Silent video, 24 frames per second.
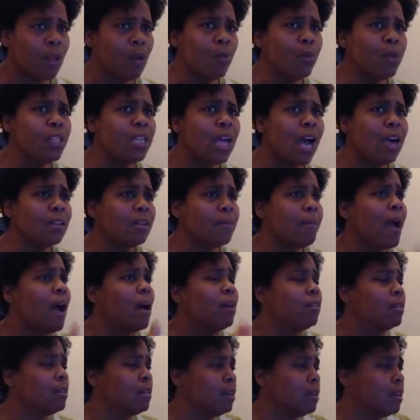we talked
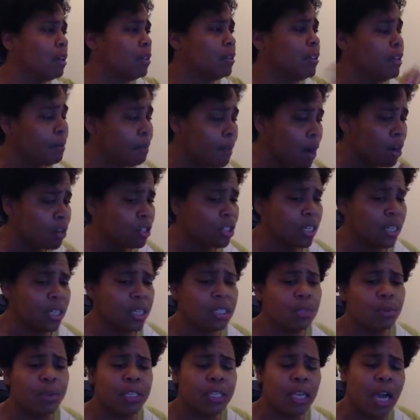about the
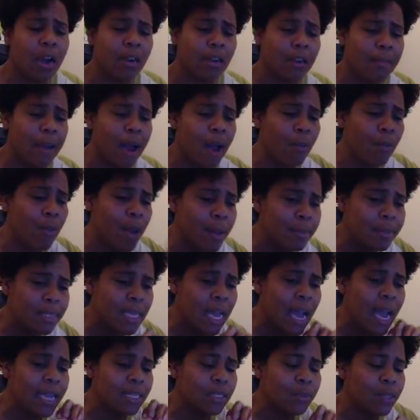merchants. We talked about
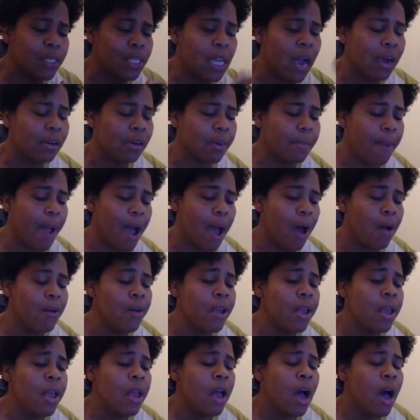websites. We talked about
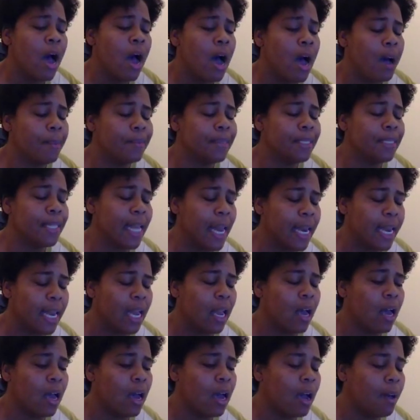
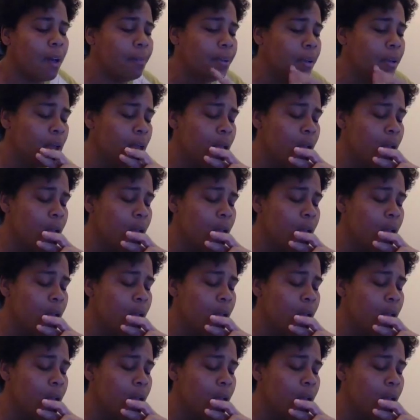setting up